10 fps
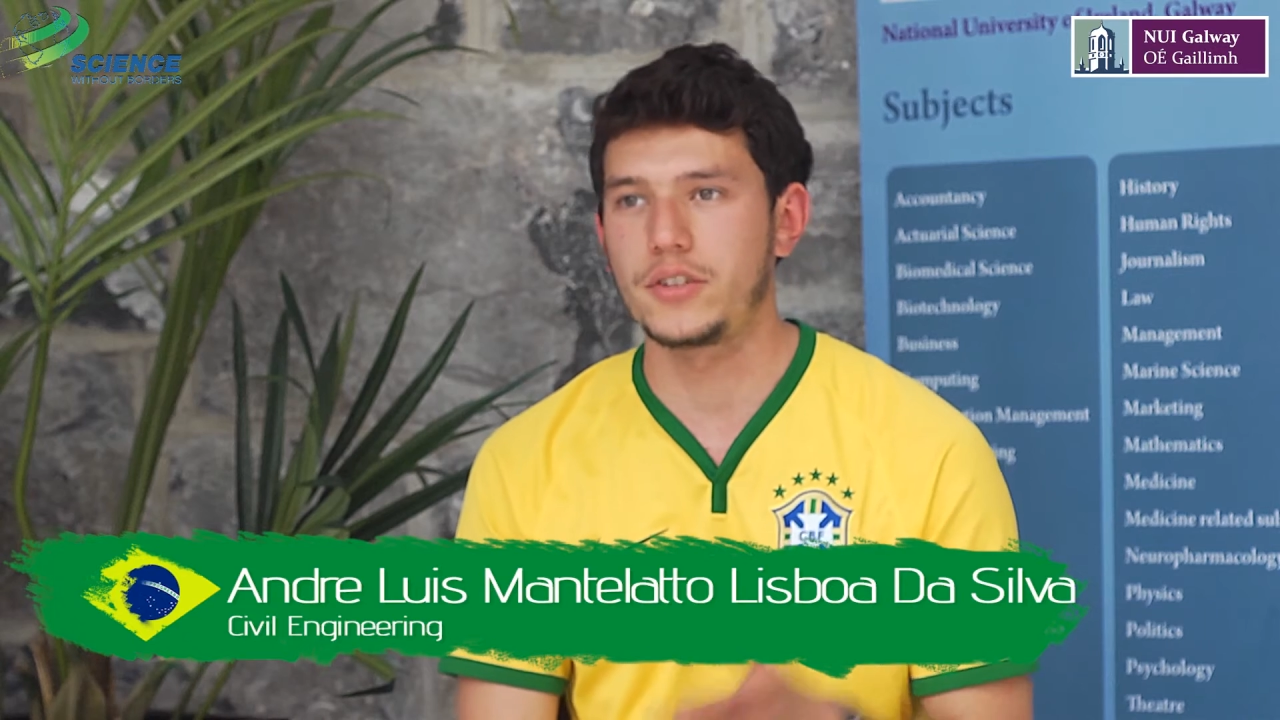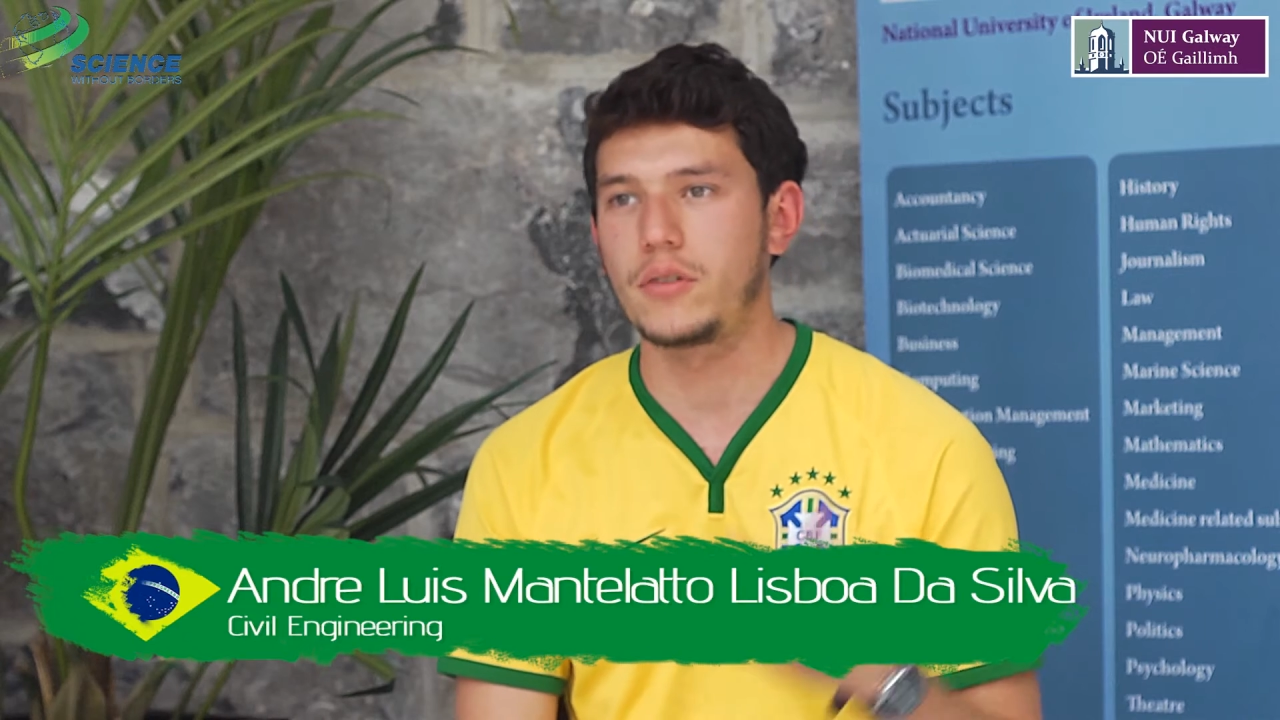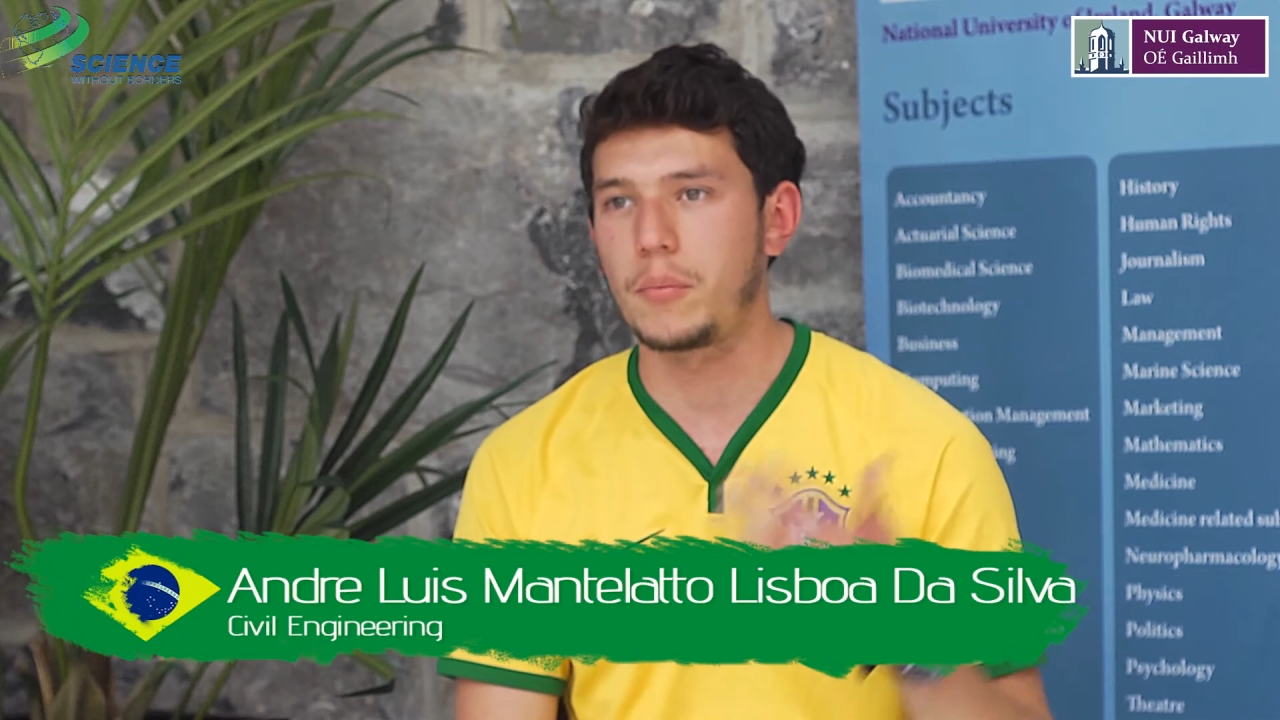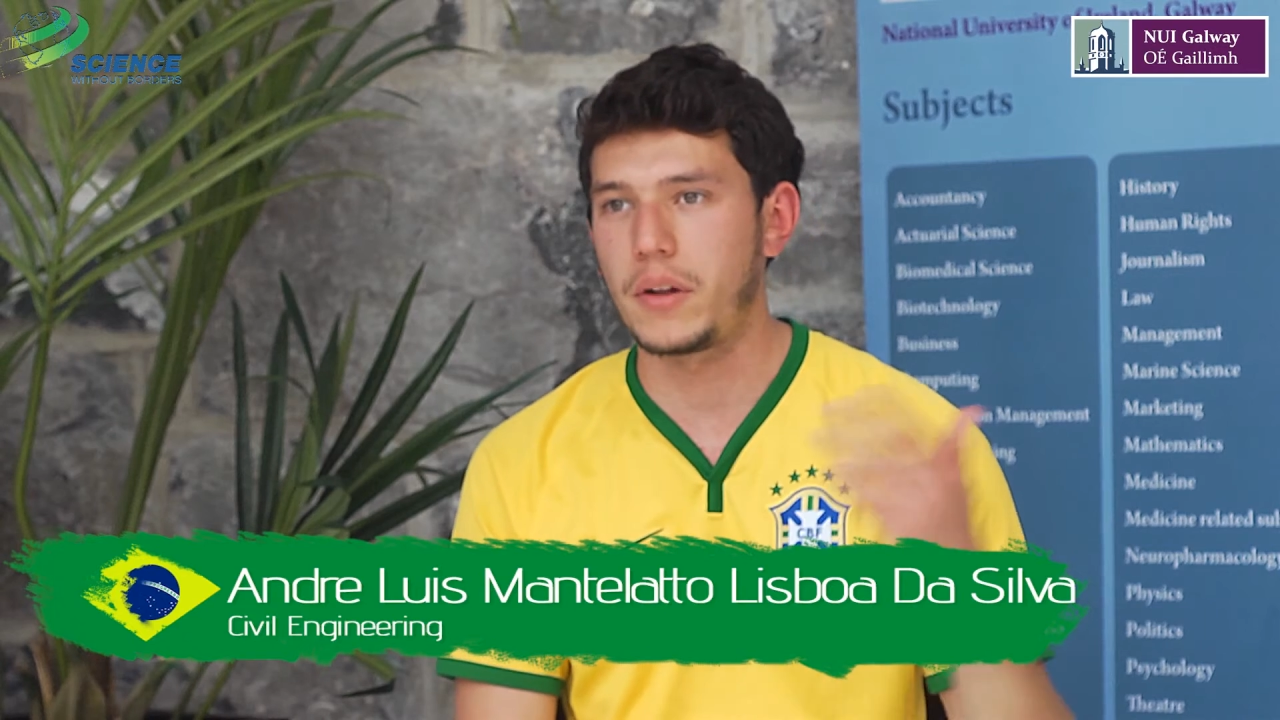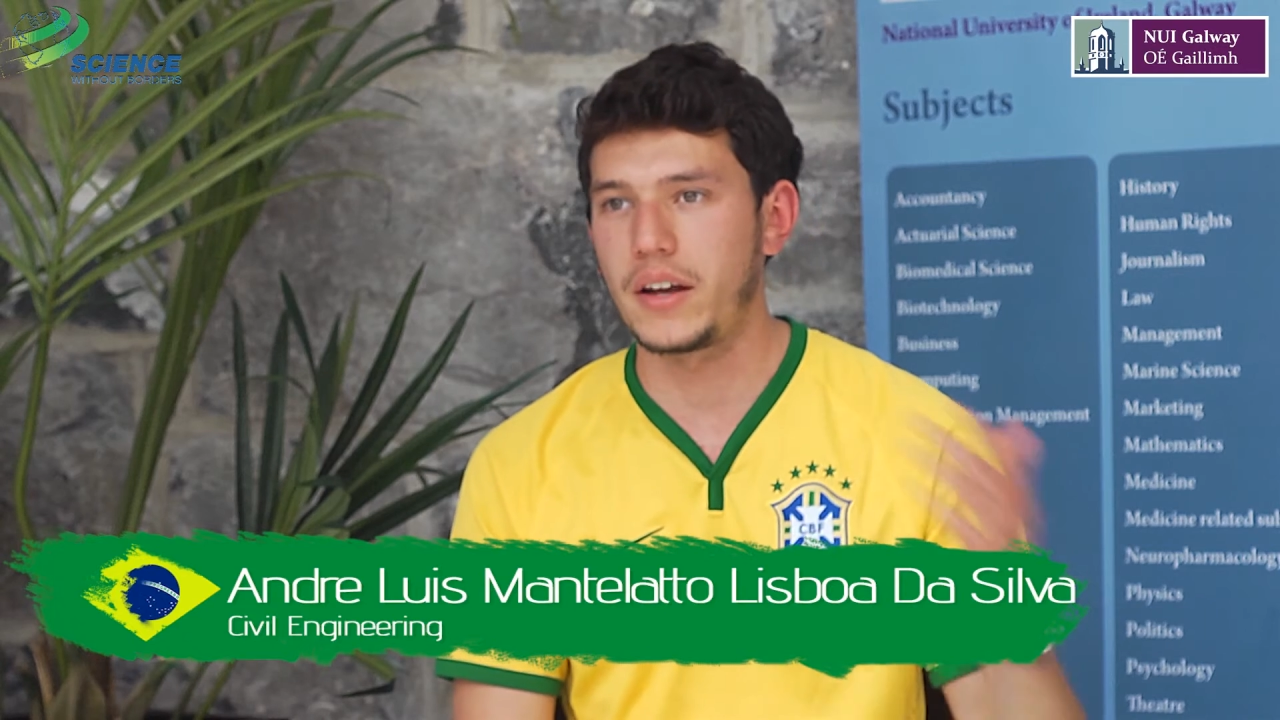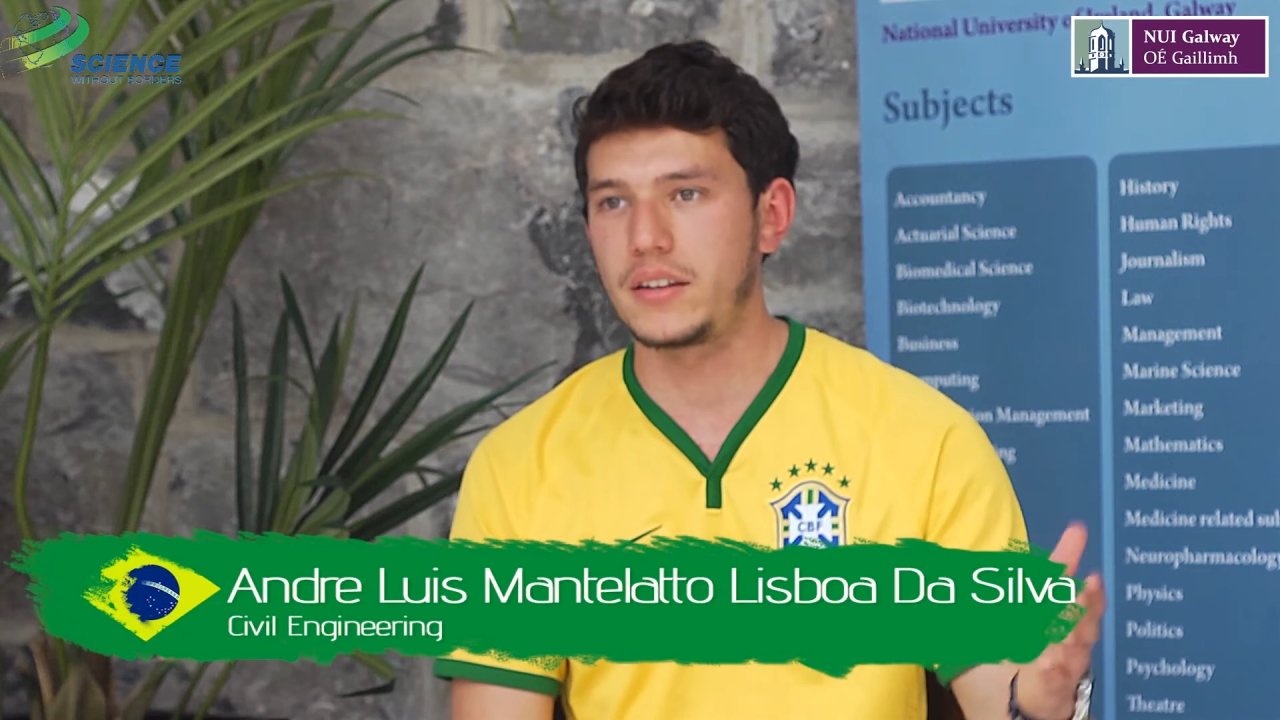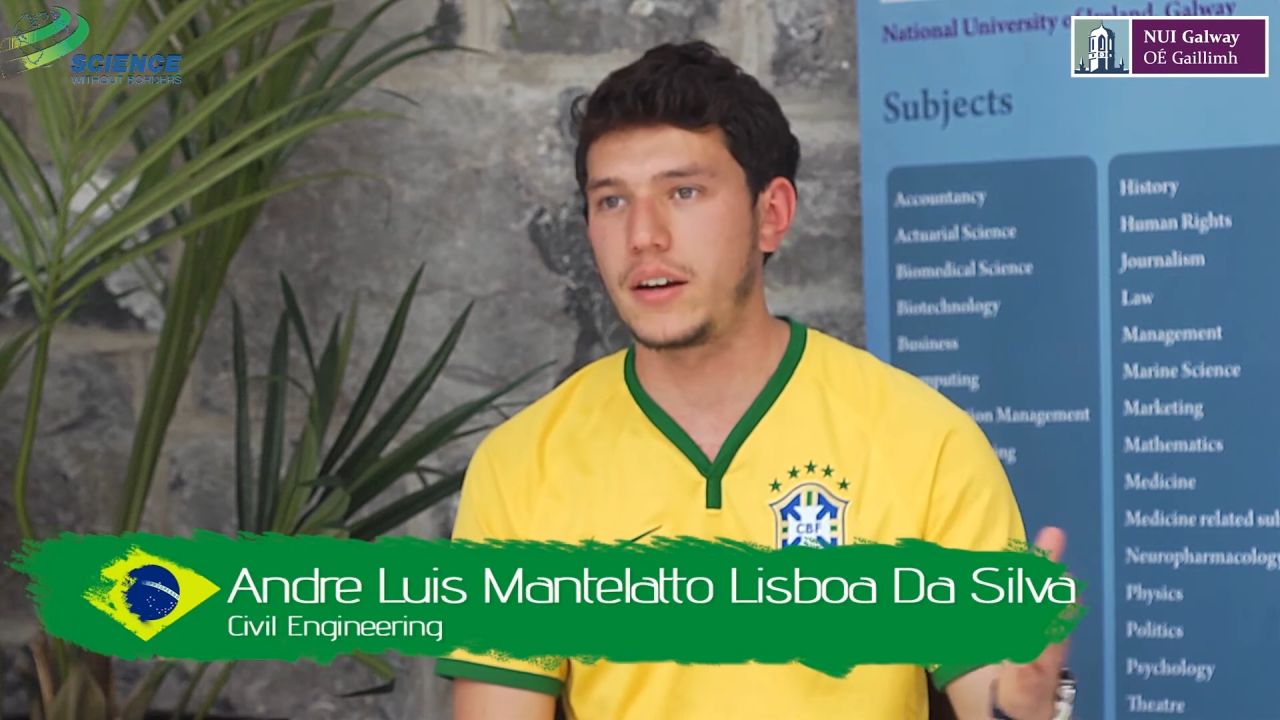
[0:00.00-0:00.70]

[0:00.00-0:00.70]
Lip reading: to apply there,